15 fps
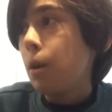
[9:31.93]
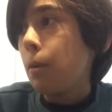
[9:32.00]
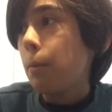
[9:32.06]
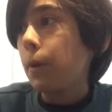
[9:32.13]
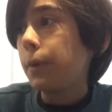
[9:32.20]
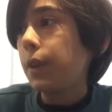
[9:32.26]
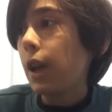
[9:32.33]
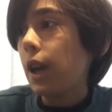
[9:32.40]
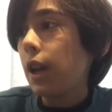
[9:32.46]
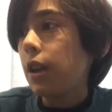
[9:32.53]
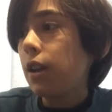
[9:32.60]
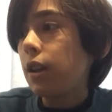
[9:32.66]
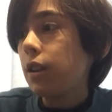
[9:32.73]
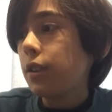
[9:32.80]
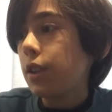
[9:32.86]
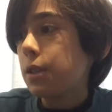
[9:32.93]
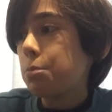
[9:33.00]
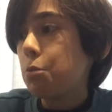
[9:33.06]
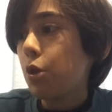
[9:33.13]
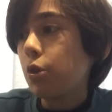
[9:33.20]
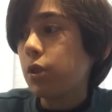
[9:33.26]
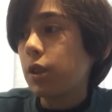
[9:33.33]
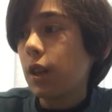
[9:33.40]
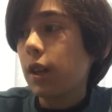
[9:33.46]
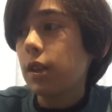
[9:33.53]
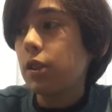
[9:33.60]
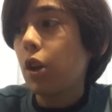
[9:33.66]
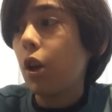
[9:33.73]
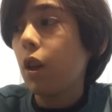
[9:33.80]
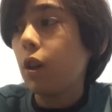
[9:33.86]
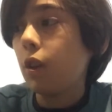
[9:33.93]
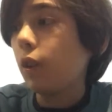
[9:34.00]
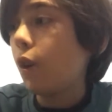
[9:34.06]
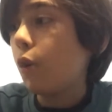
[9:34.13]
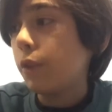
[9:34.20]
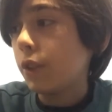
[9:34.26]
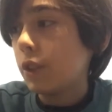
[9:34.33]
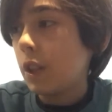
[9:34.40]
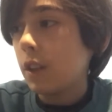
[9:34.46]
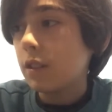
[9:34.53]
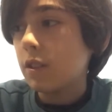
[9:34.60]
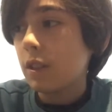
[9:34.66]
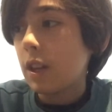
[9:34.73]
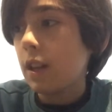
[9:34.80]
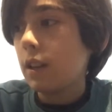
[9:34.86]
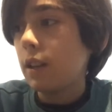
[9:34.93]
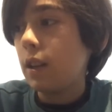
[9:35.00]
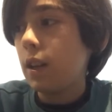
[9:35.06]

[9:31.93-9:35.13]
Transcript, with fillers: but then this music is all over the internet.